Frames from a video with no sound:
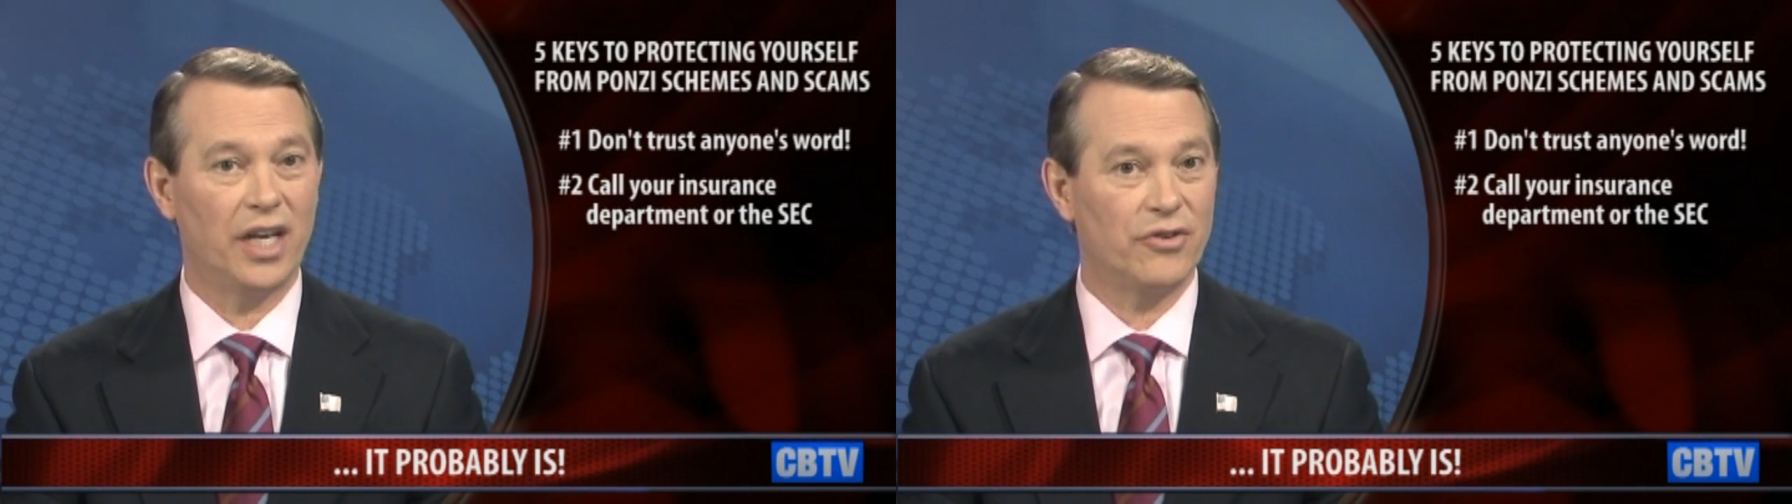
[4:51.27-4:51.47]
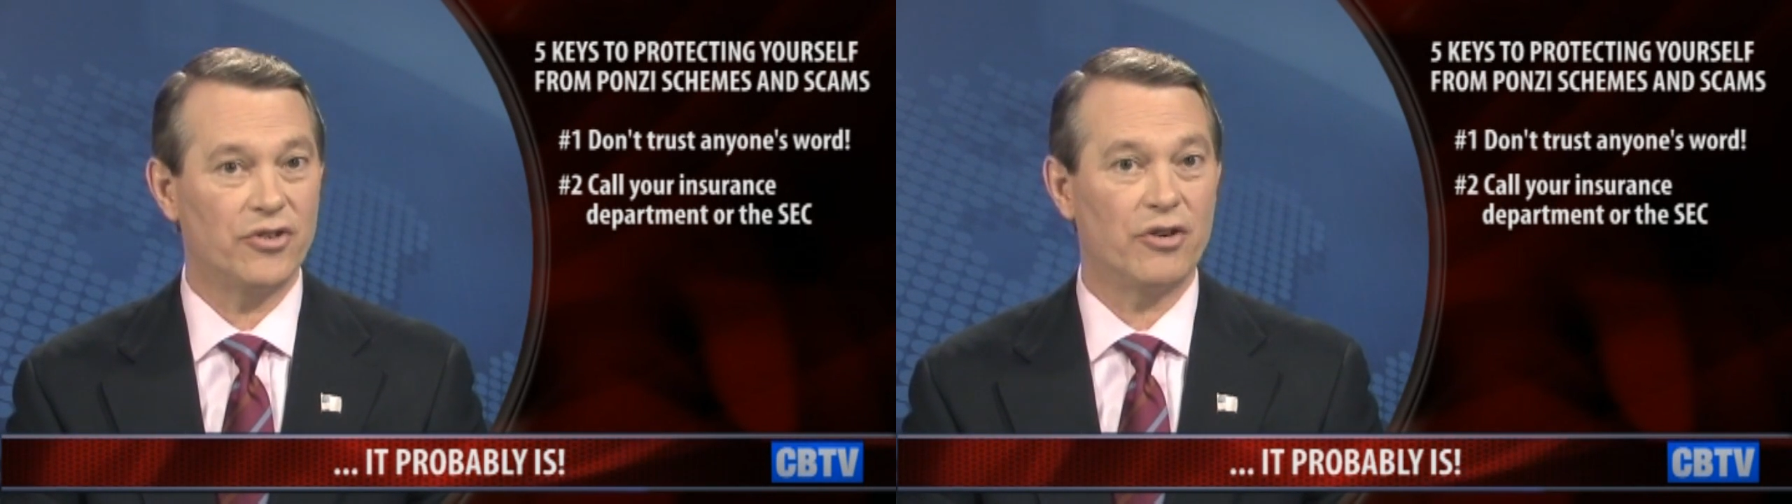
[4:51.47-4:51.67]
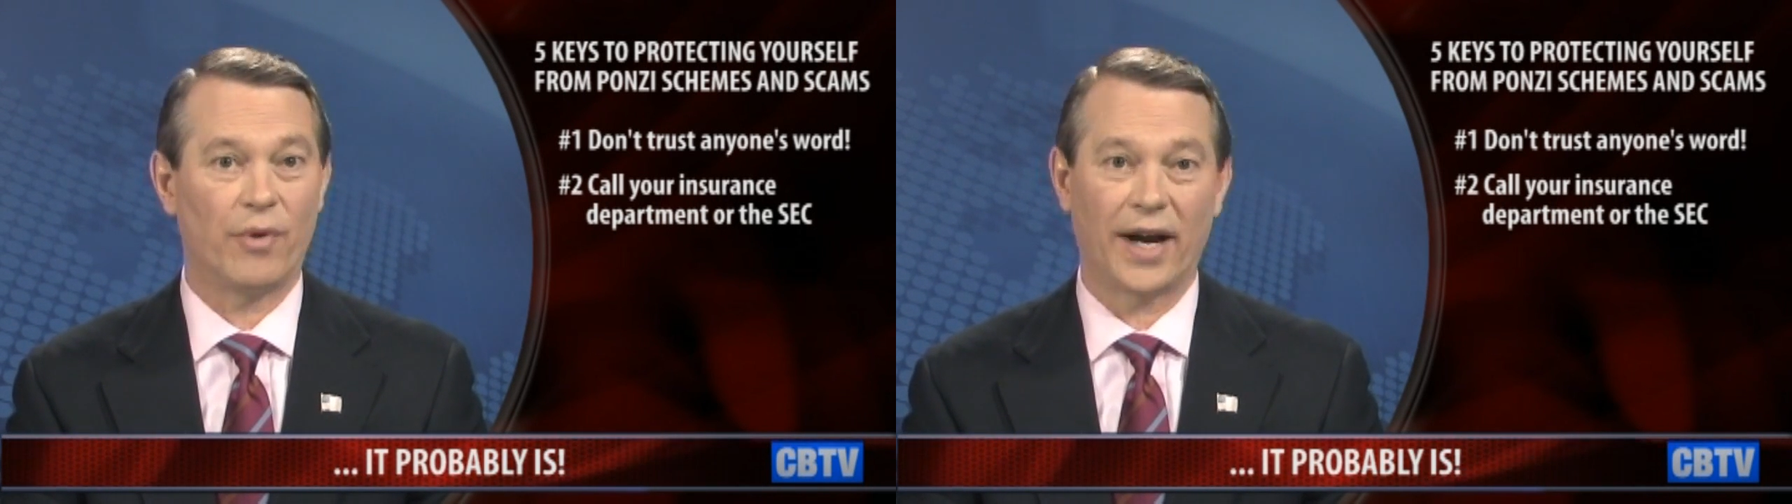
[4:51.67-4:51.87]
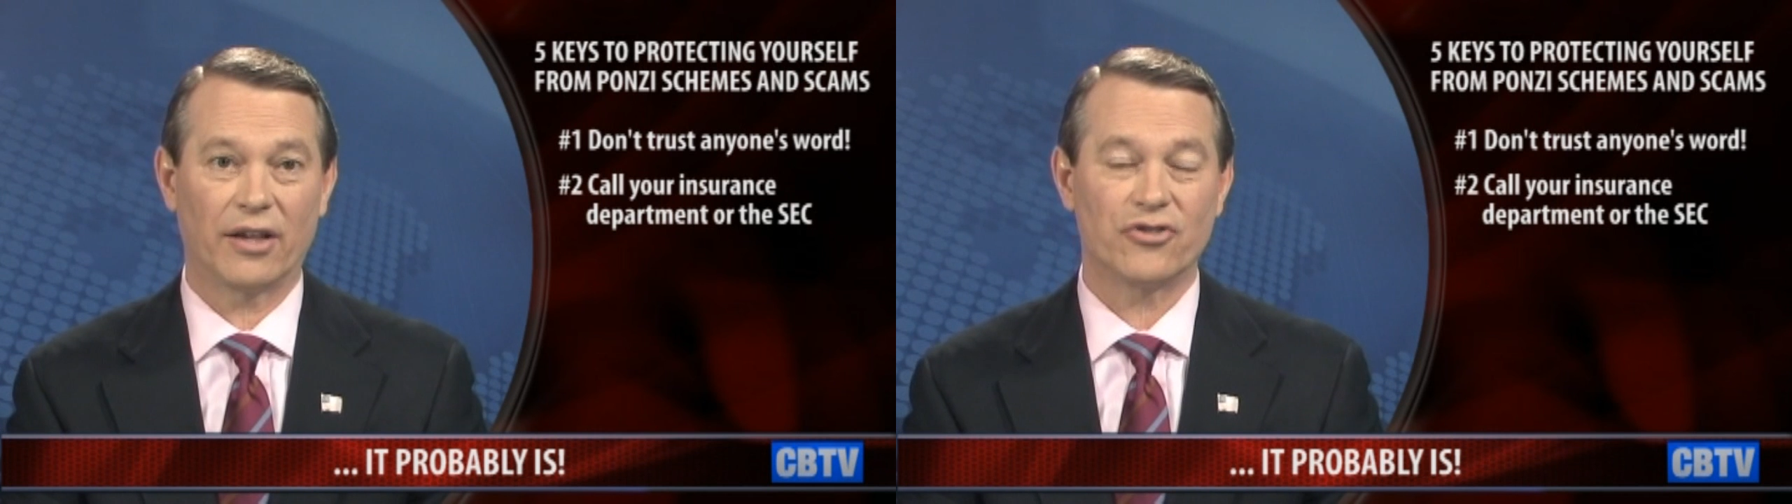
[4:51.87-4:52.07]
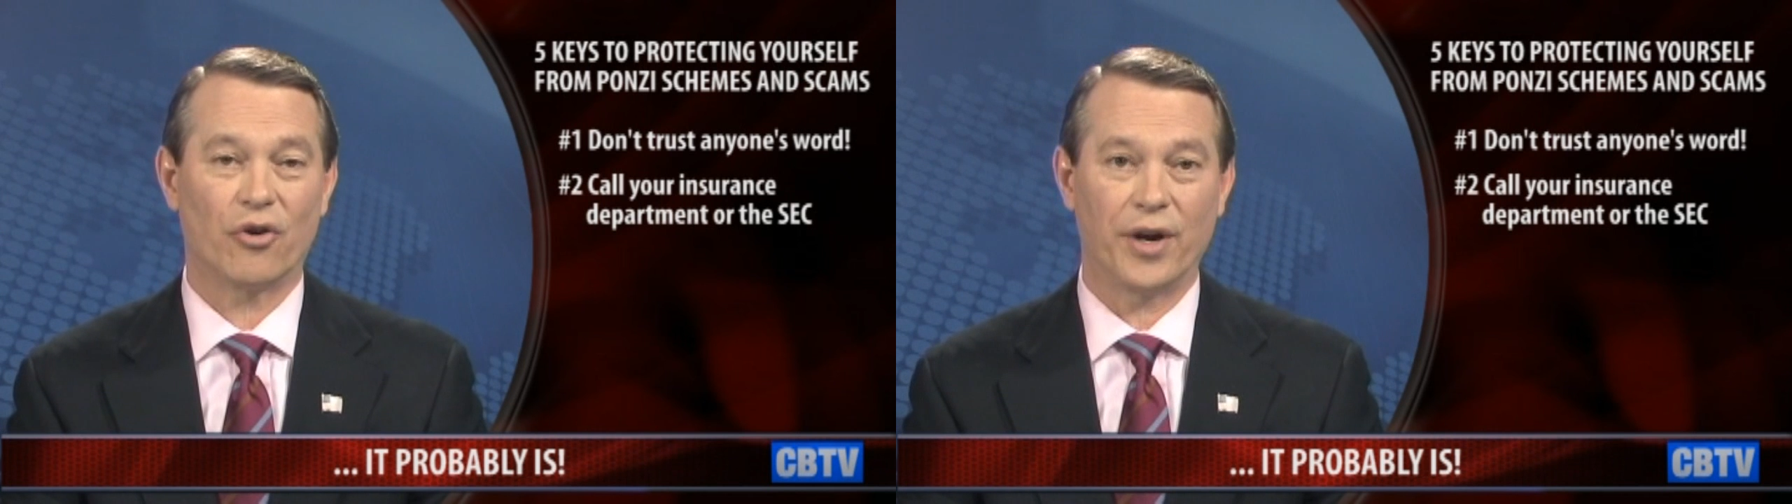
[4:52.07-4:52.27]
Industry
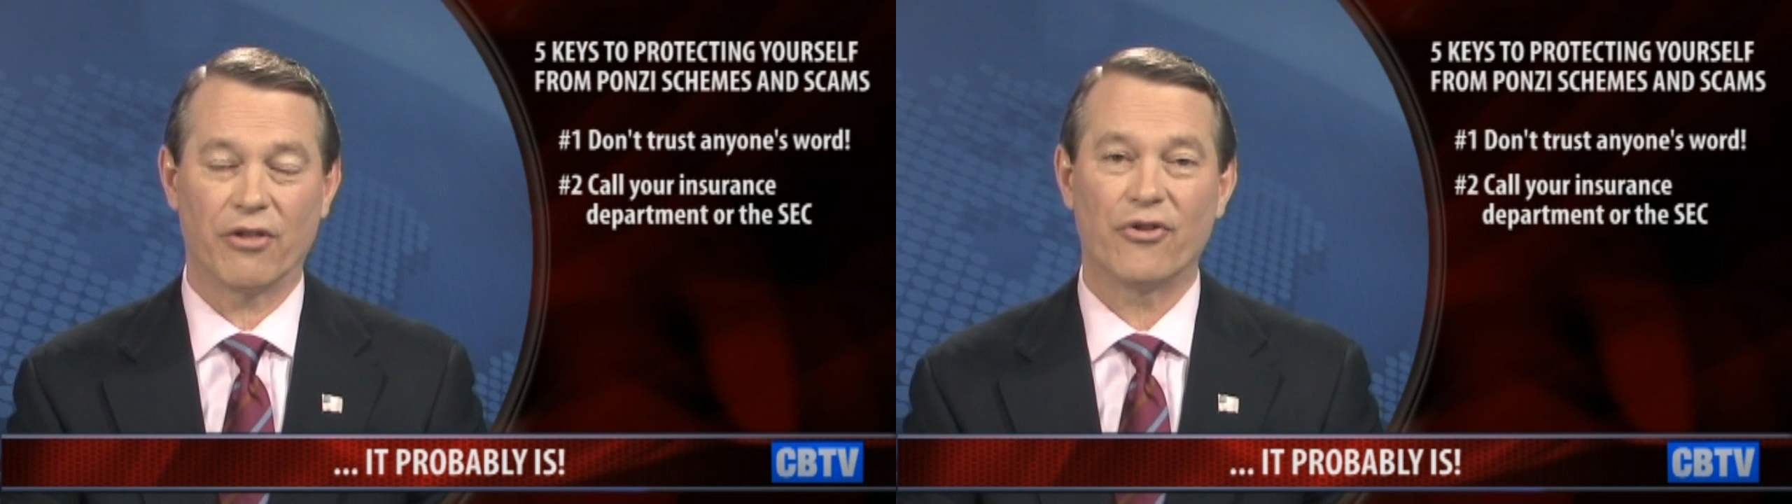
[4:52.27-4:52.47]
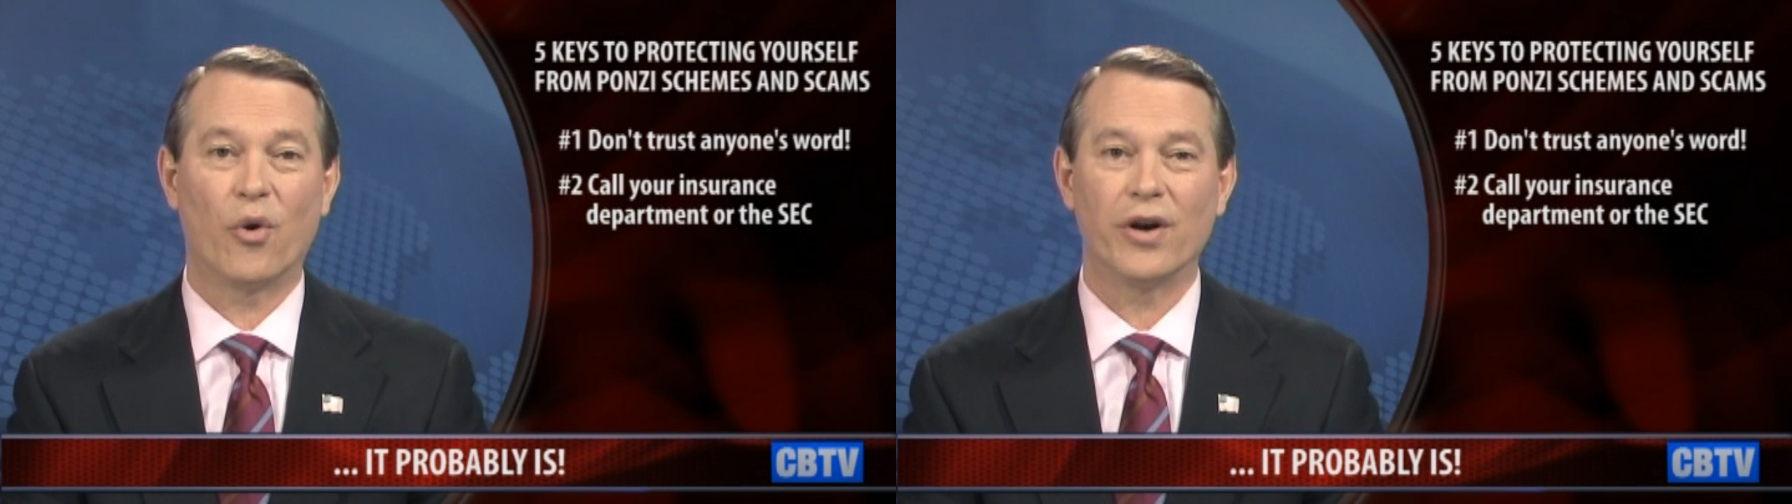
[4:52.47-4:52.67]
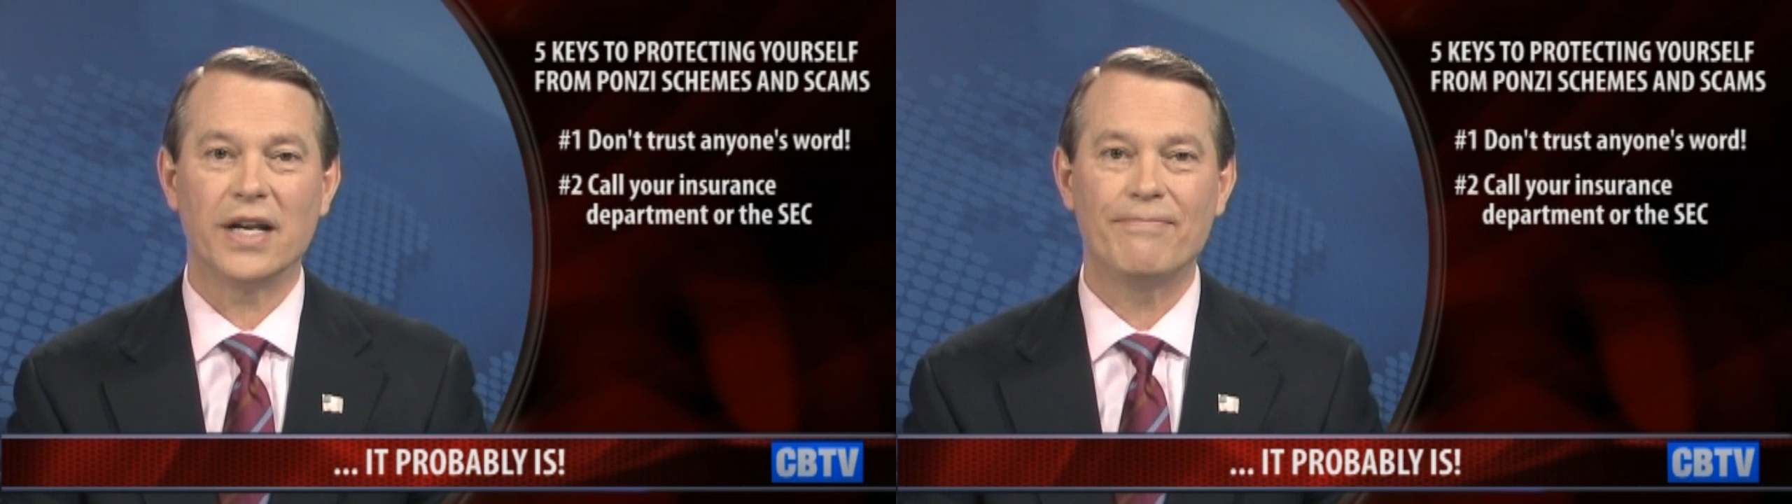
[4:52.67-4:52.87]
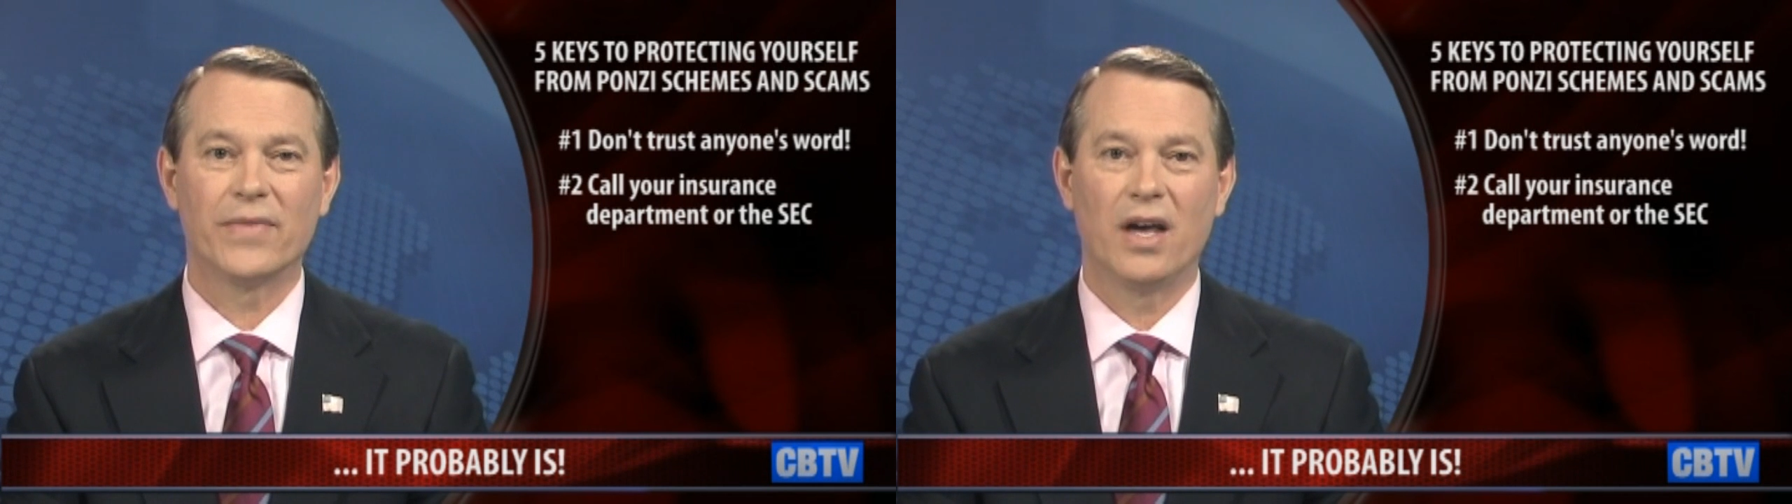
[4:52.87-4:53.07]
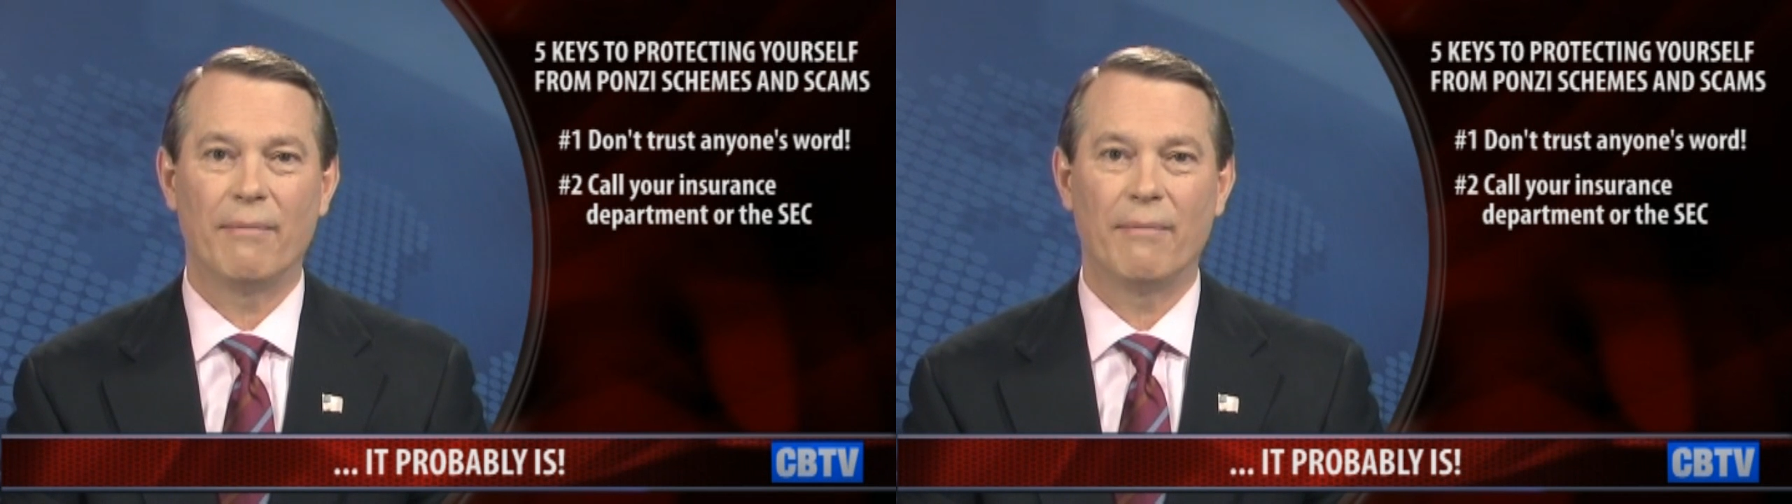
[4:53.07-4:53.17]
Regulatory Authority,